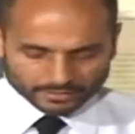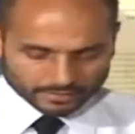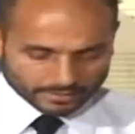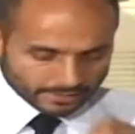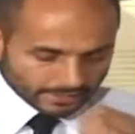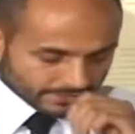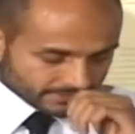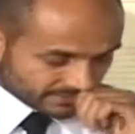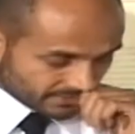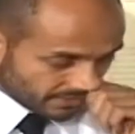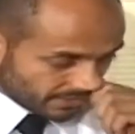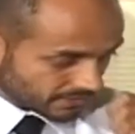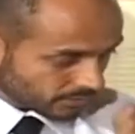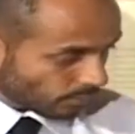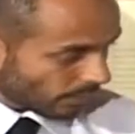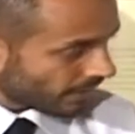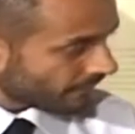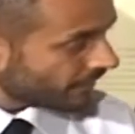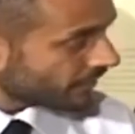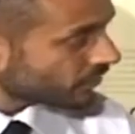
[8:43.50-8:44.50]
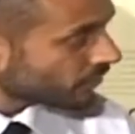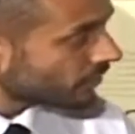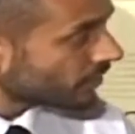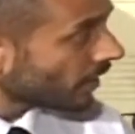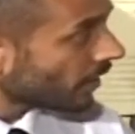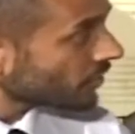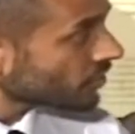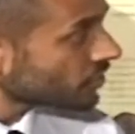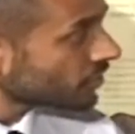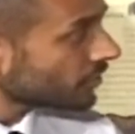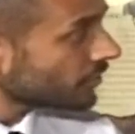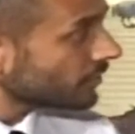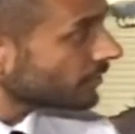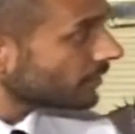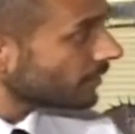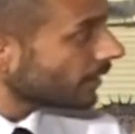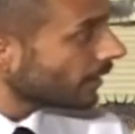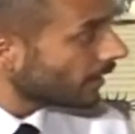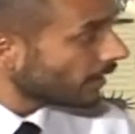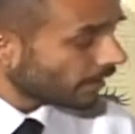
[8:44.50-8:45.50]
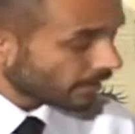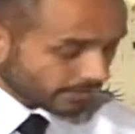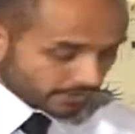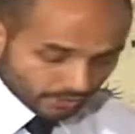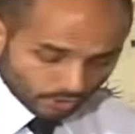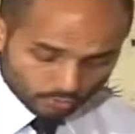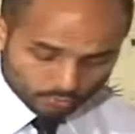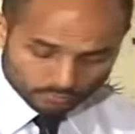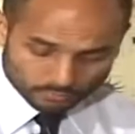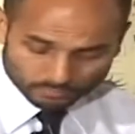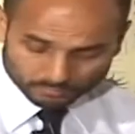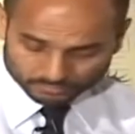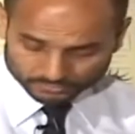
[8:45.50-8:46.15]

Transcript: as a, as a way of introduction, go